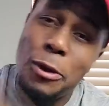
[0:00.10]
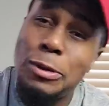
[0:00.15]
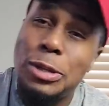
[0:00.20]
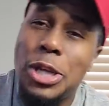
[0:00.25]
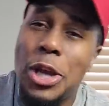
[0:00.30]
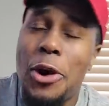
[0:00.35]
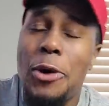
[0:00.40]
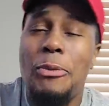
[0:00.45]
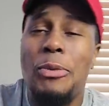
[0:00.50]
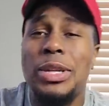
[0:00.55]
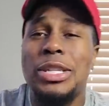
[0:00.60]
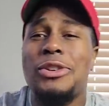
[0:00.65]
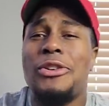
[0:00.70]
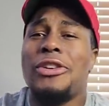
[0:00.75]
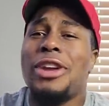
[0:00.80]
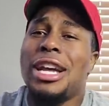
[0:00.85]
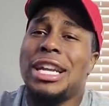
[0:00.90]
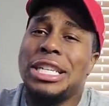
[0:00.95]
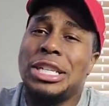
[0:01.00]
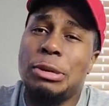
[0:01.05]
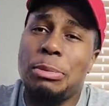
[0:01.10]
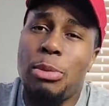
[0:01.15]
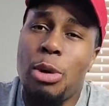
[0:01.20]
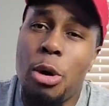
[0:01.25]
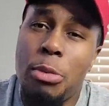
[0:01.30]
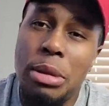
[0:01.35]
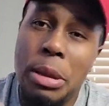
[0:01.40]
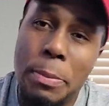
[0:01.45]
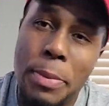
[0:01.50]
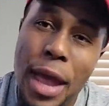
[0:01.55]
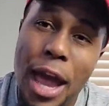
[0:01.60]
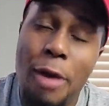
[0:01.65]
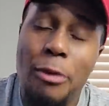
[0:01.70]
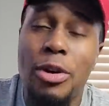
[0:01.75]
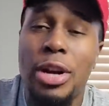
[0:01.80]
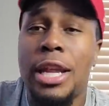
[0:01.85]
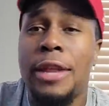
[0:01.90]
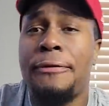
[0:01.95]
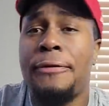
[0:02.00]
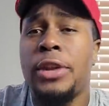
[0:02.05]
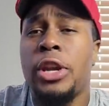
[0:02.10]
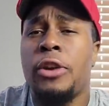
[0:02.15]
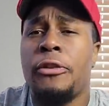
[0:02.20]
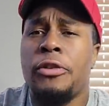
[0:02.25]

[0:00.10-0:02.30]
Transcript: YouTube, what's going on? It's your boy. I'll be back with another video.